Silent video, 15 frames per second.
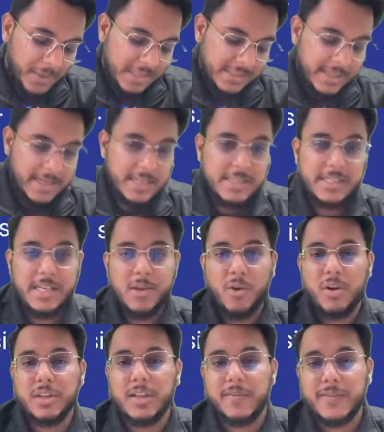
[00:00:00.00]
presidency
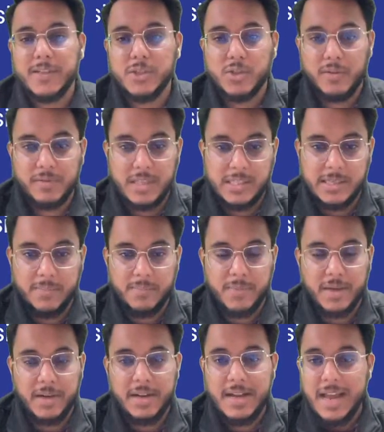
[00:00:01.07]
on the 1st of December.